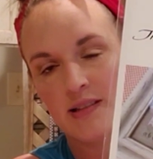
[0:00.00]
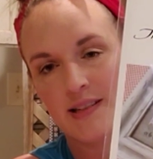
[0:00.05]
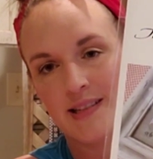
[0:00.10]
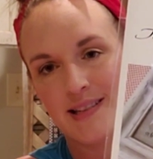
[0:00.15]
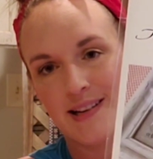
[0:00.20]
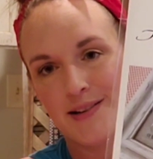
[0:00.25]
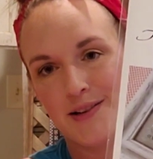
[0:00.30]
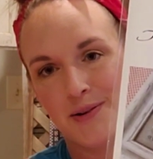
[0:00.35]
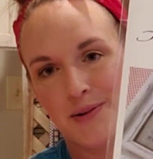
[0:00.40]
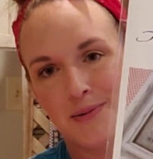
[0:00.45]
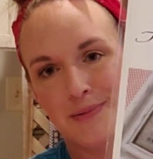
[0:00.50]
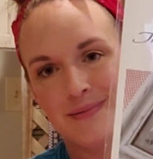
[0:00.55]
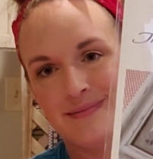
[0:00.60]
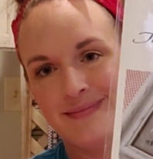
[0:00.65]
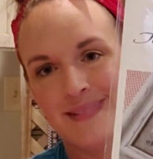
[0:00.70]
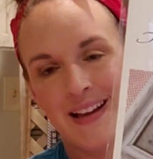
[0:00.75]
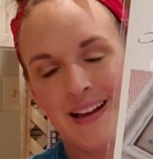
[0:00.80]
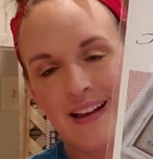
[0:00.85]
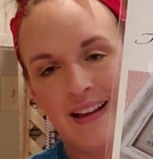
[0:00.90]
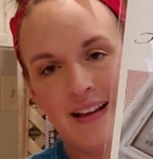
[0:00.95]
because I don't
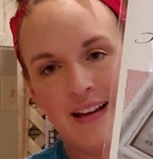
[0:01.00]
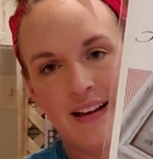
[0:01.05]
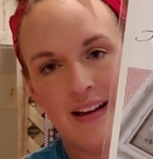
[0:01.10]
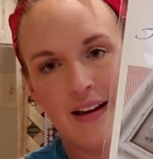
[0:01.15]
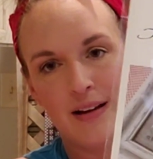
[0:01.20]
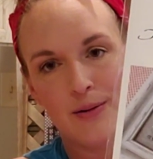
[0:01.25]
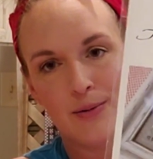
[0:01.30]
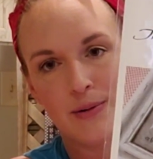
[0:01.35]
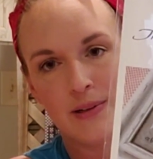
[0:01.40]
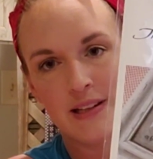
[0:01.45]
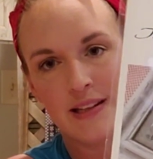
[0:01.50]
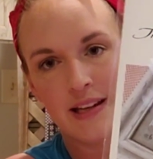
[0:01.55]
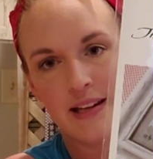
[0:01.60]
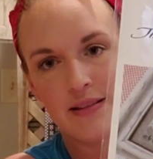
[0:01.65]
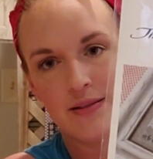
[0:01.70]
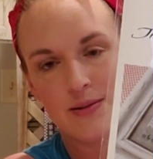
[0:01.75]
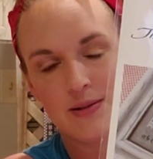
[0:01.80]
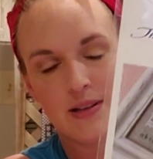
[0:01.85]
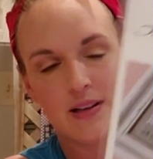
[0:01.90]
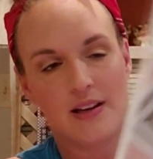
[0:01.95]
I don't really like
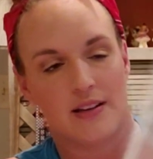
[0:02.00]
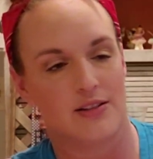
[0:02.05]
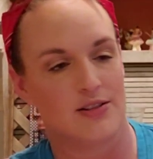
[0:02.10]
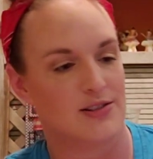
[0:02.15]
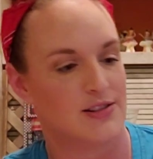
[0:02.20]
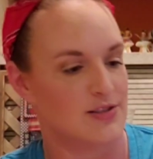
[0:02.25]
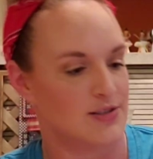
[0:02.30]
those colors.